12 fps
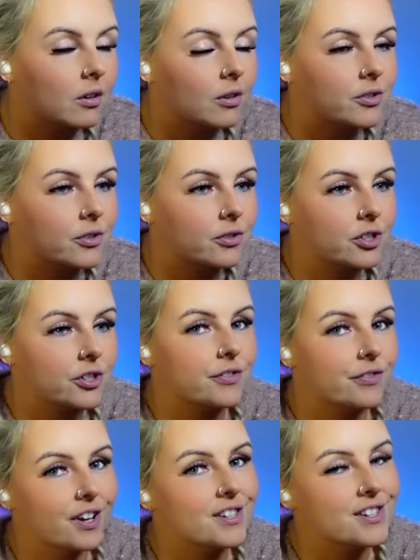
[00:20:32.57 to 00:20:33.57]
Also just
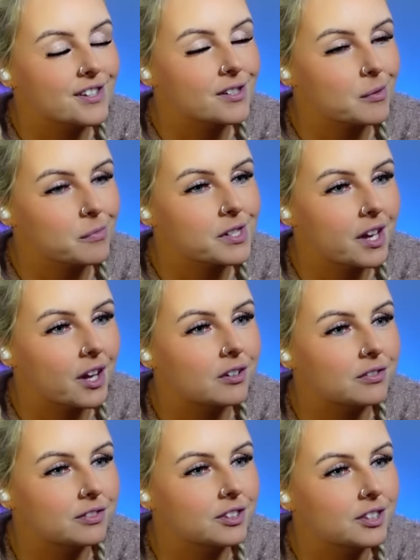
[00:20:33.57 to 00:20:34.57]
fancies himself.